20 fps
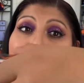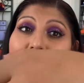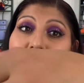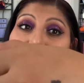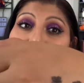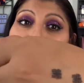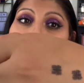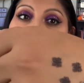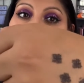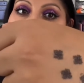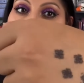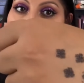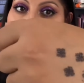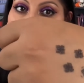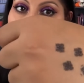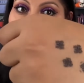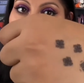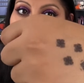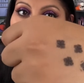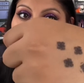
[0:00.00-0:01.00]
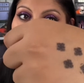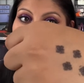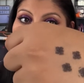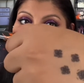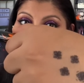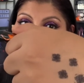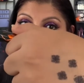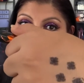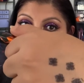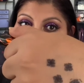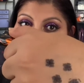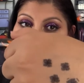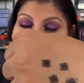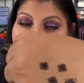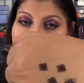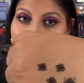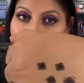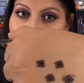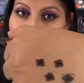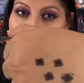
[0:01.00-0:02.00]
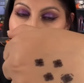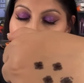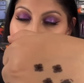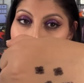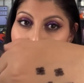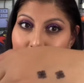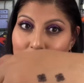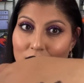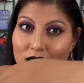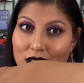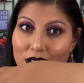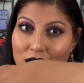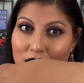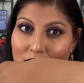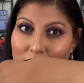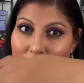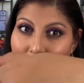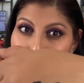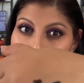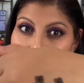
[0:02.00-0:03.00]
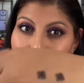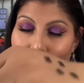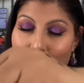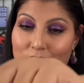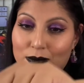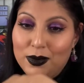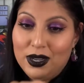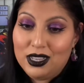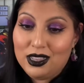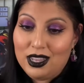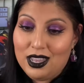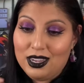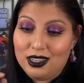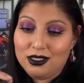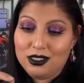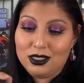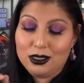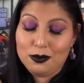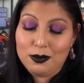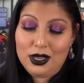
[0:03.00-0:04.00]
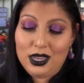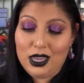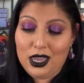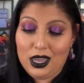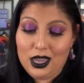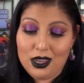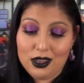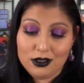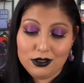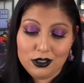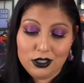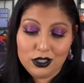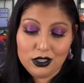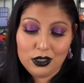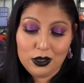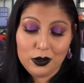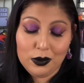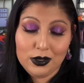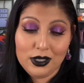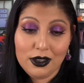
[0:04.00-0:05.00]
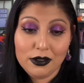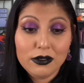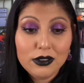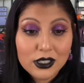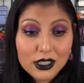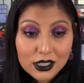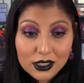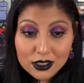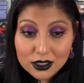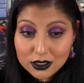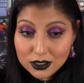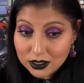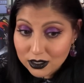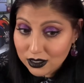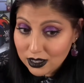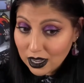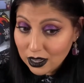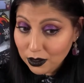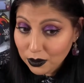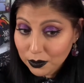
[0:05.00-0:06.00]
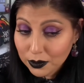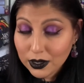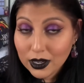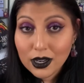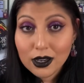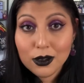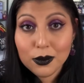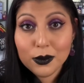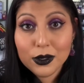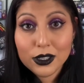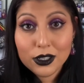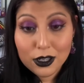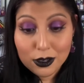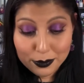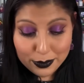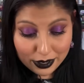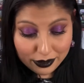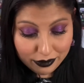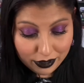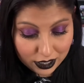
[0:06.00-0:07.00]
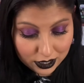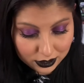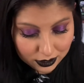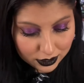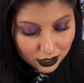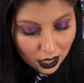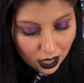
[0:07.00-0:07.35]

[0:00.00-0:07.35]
Like, it's getting all over my my lines in my hand. So definitely this is not going anywhere near my face.